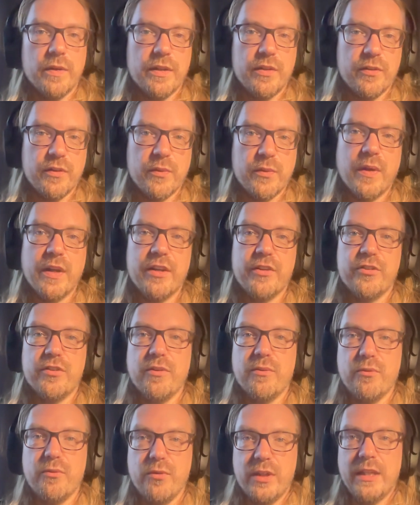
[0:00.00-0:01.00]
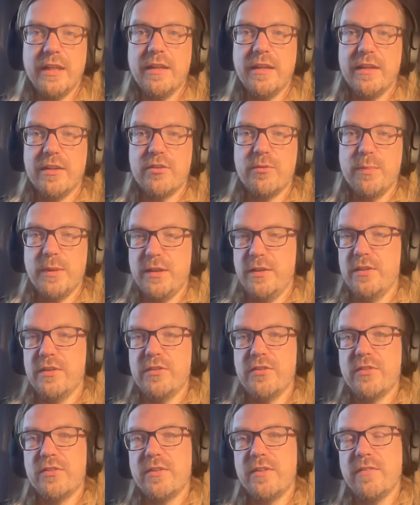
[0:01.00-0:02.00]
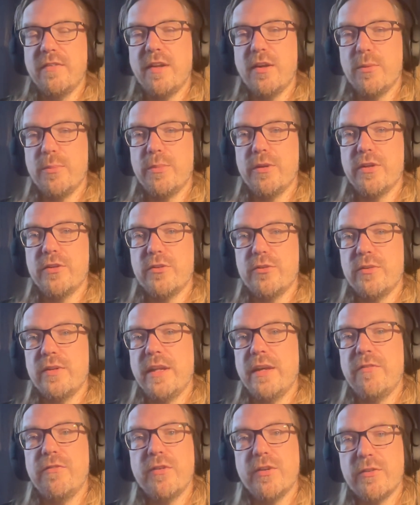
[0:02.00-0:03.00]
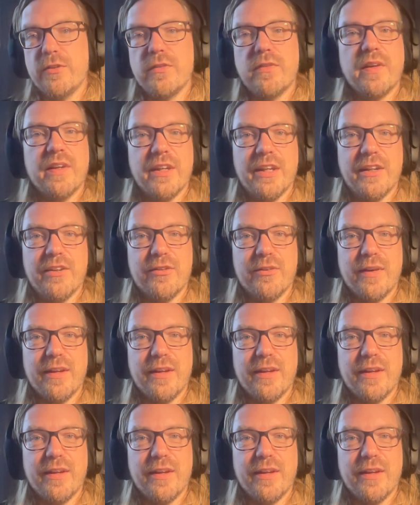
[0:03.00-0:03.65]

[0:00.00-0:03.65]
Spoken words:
requires a really experienced developer to never run into